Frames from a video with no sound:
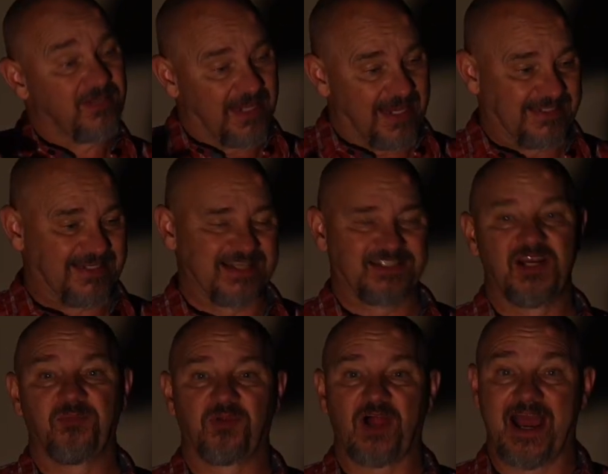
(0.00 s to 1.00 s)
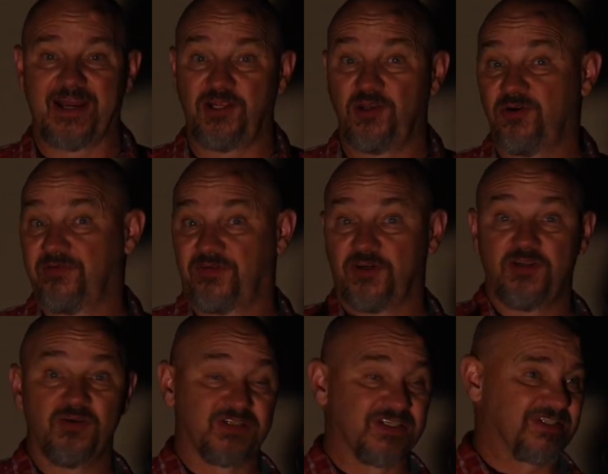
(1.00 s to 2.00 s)
it doesn't apply to you if you're
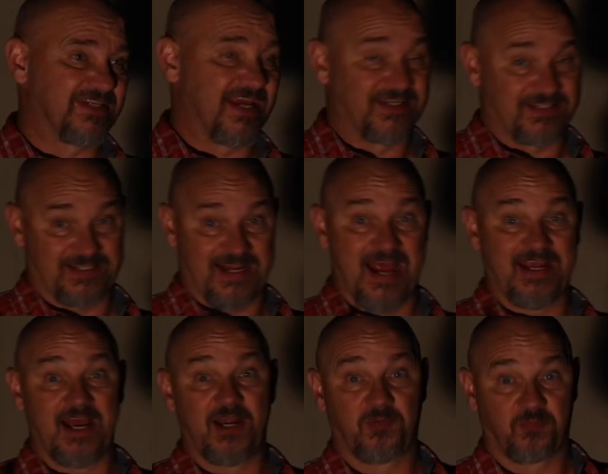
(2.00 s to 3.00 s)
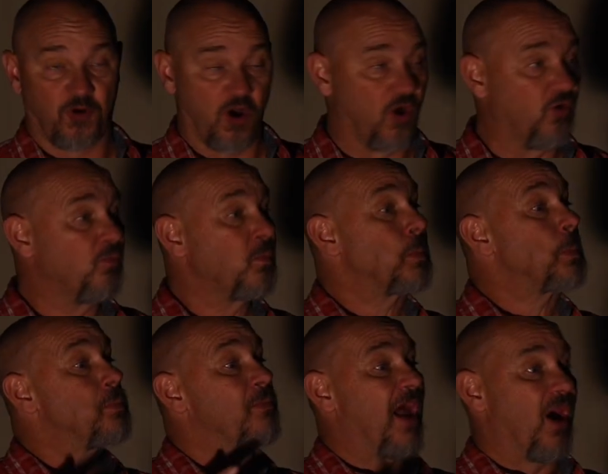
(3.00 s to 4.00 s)
using, say, a SkyGuider Pro.
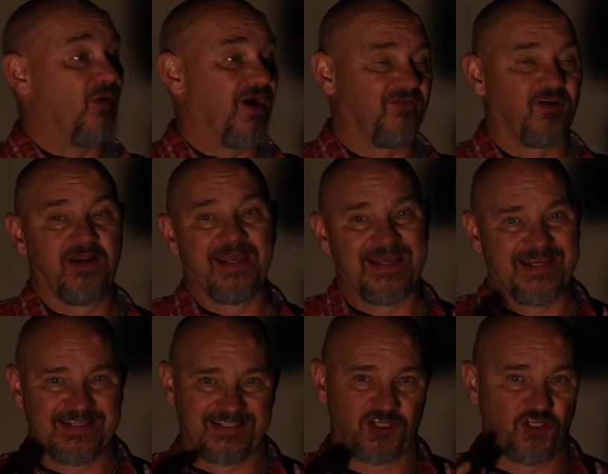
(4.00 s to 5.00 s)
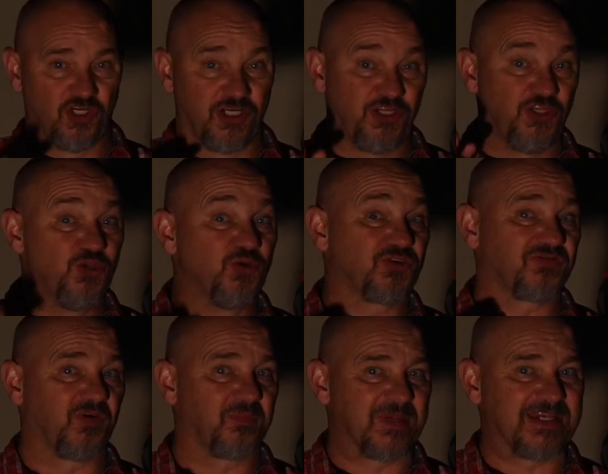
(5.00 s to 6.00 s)
However, it is a good,
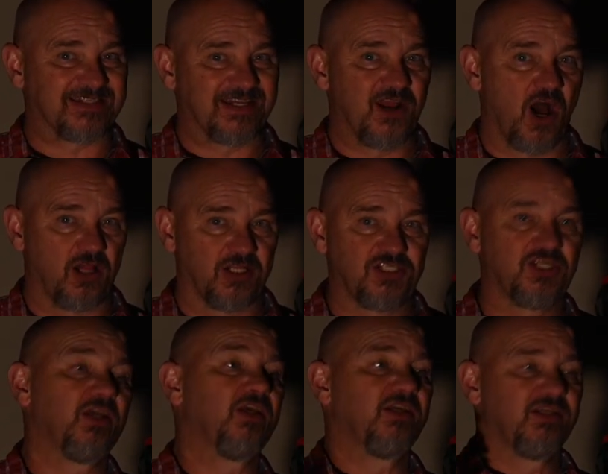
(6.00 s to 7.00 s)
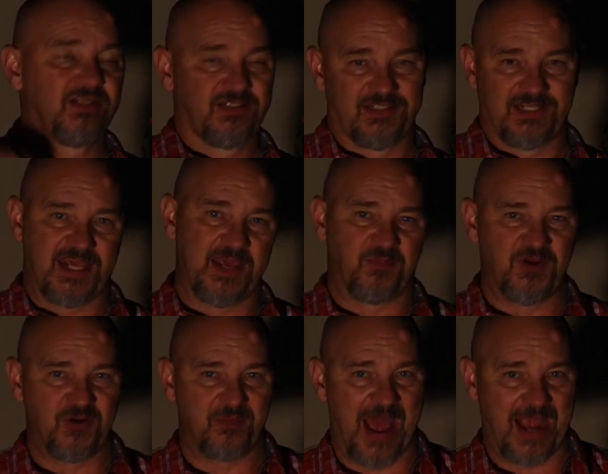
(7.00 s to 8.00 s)
useful piece of knowledge to keep in
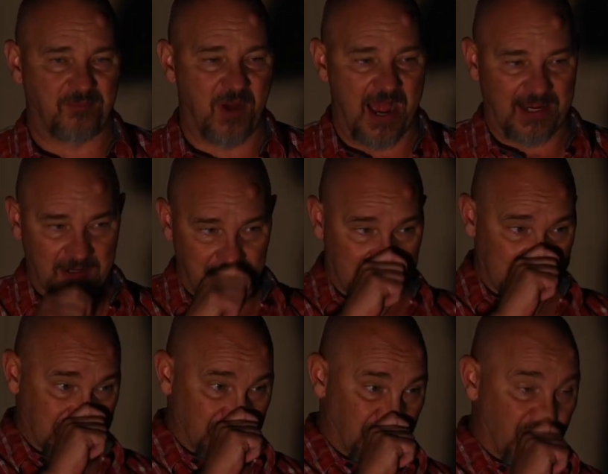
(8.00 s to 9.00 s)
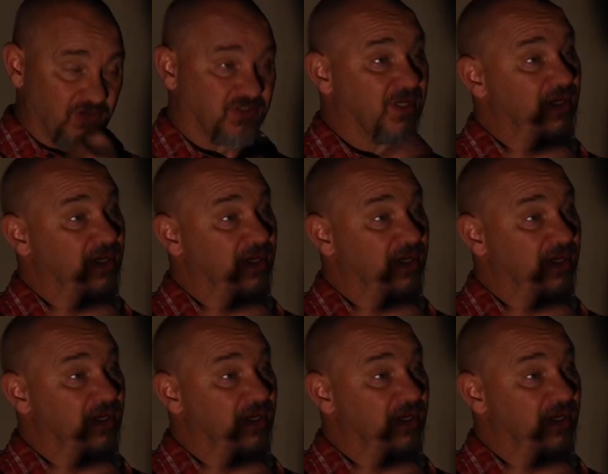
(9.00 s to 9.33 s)
your back pocket, because who knows,